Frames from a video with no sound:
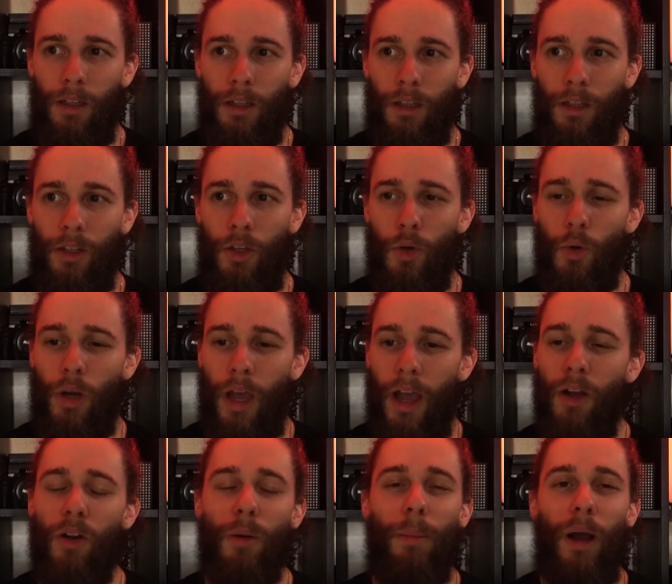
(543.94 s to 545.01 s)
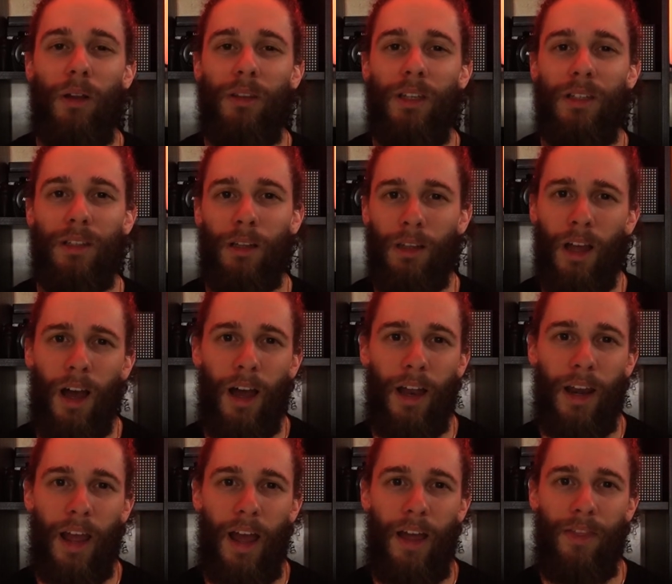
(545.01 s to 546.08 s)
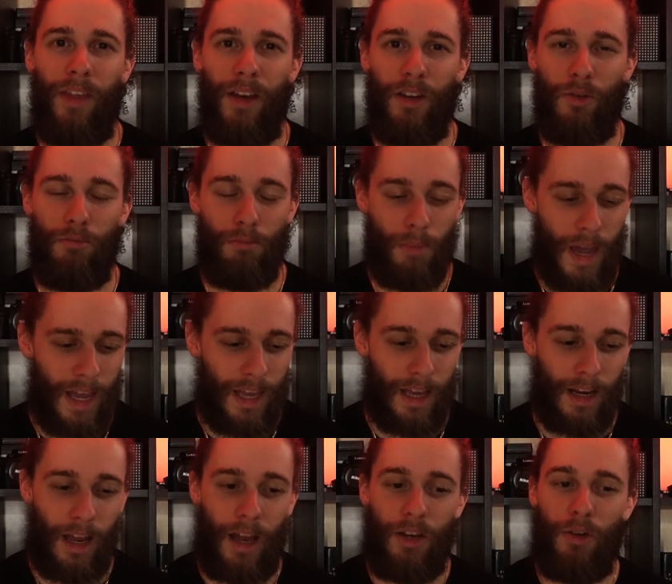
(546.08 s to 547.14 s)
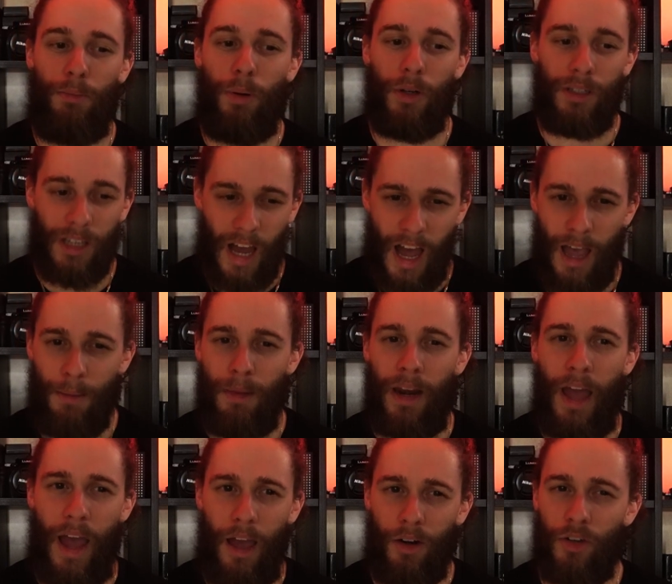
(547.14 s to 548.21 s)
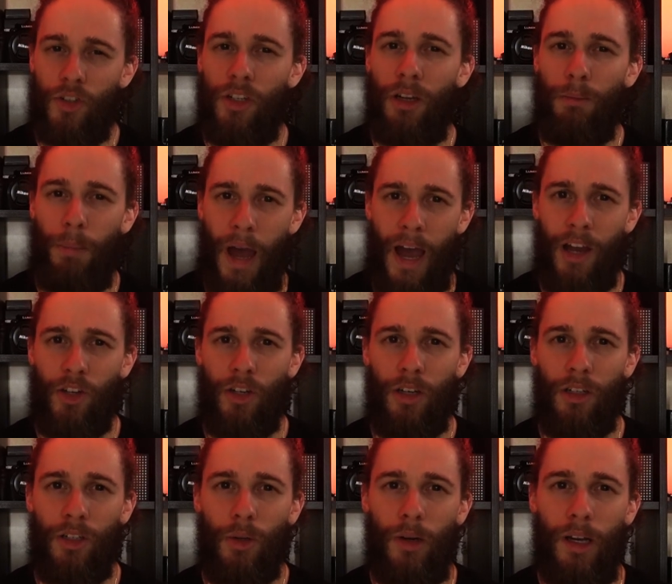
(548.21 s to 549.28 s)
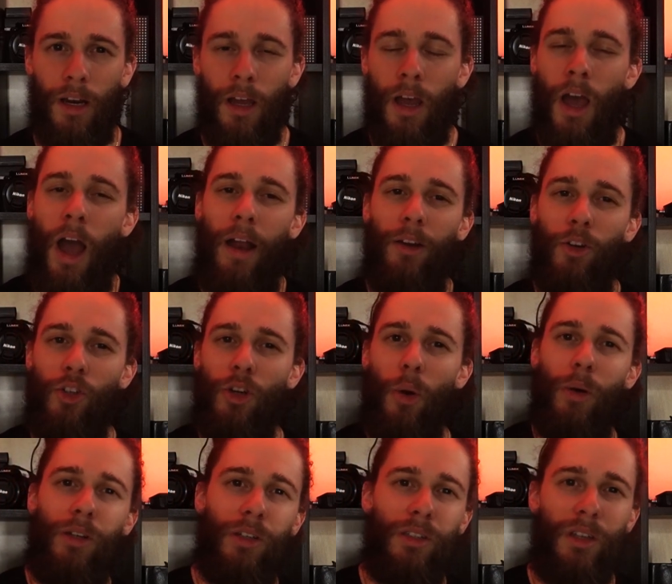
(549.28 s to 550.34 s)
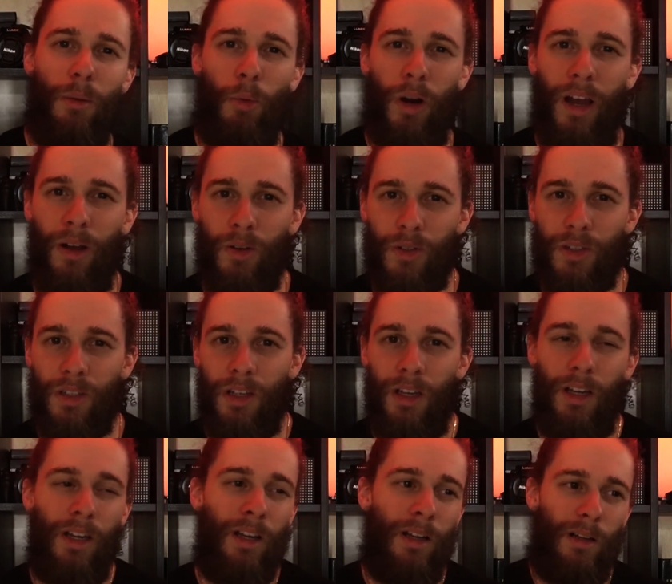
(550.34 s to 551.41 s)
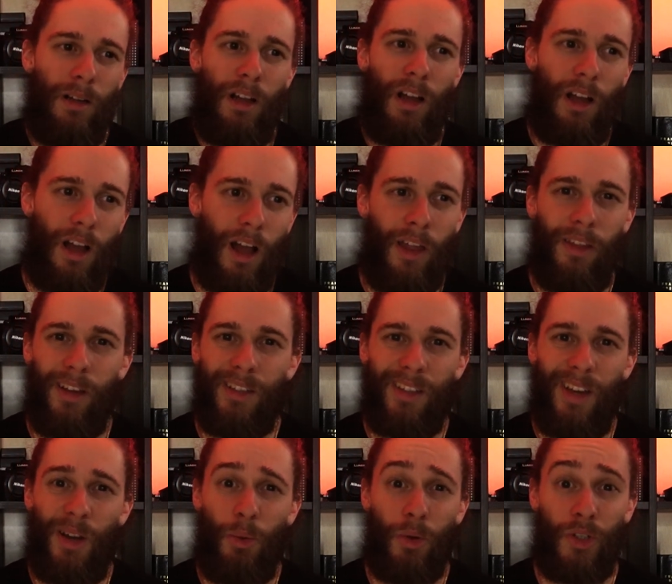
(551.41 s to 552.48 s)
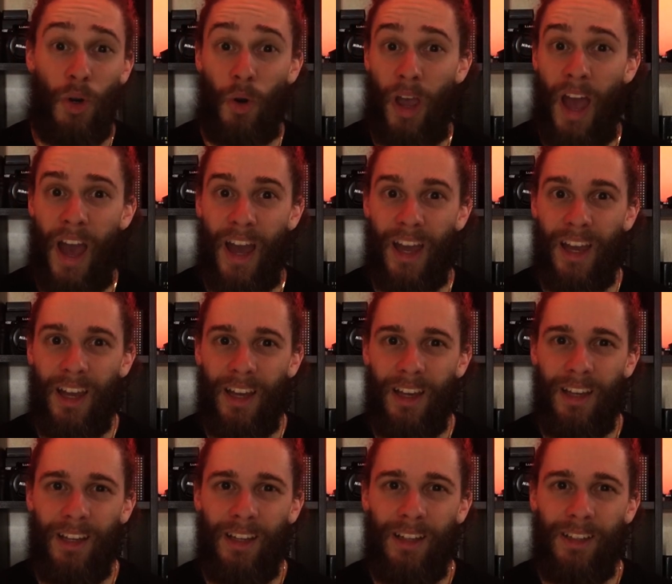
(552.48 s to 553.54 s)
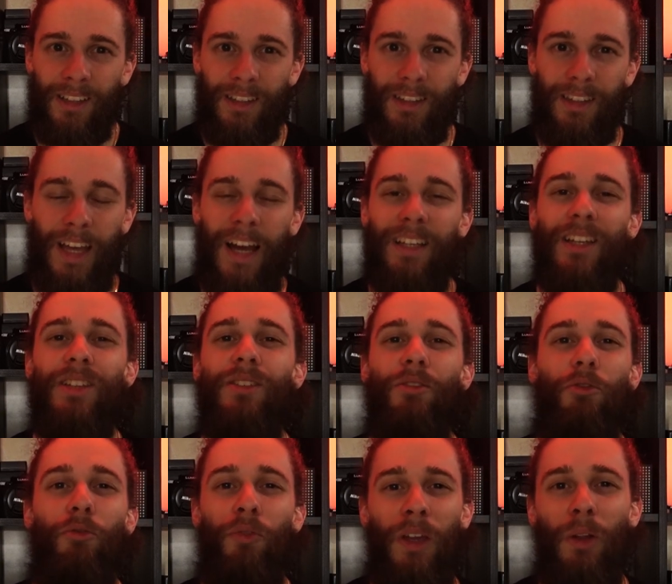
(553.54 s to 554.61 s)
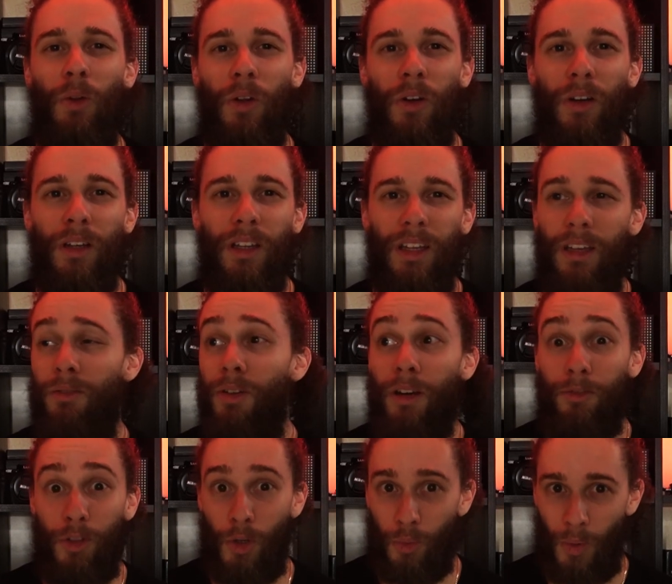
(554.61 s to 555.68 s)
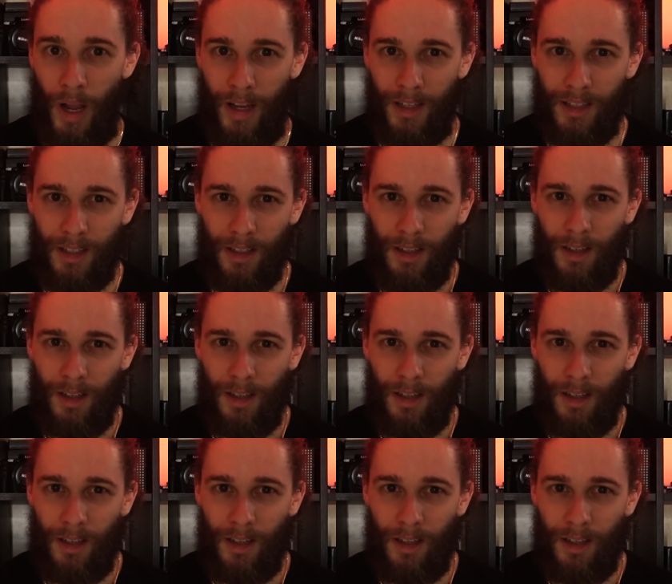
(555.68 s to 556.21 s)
You care about this a lot, and then you make it and you put time and energy and passion into it and you show it to someone else and they say it was okay. That doesn't feel good, even if they're right.